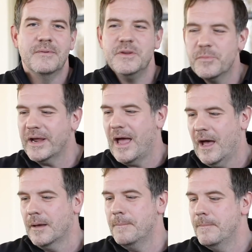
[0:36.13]
When you
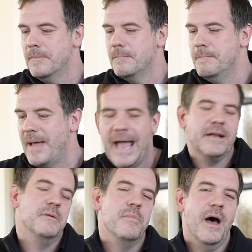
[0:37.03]
bring out a
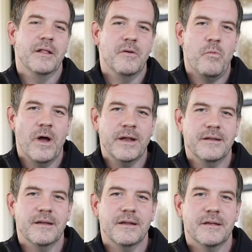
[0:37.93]
magnum bottle of
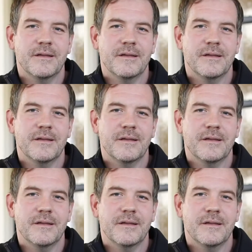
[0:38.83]
wine,